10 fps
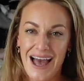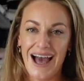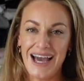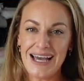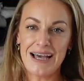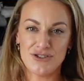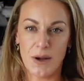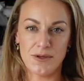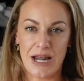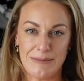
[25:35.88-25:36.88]
I have
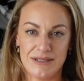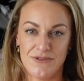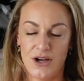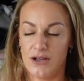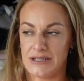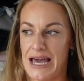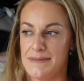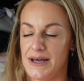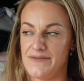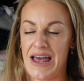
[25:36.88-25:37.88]
shopped on Amazon for a long time,
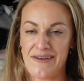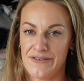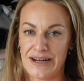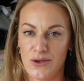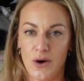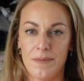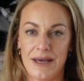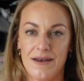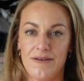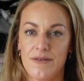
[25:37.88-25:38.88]
but I've never really thought a
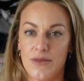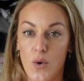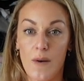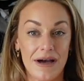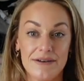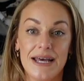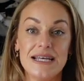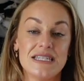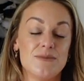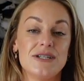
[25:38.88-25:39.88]
bit thought about it
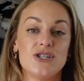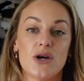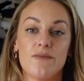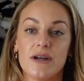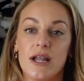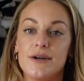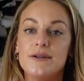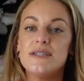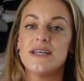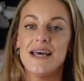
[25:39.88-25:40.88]
as somewhere to shop for
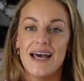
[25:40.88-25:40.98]
clothes.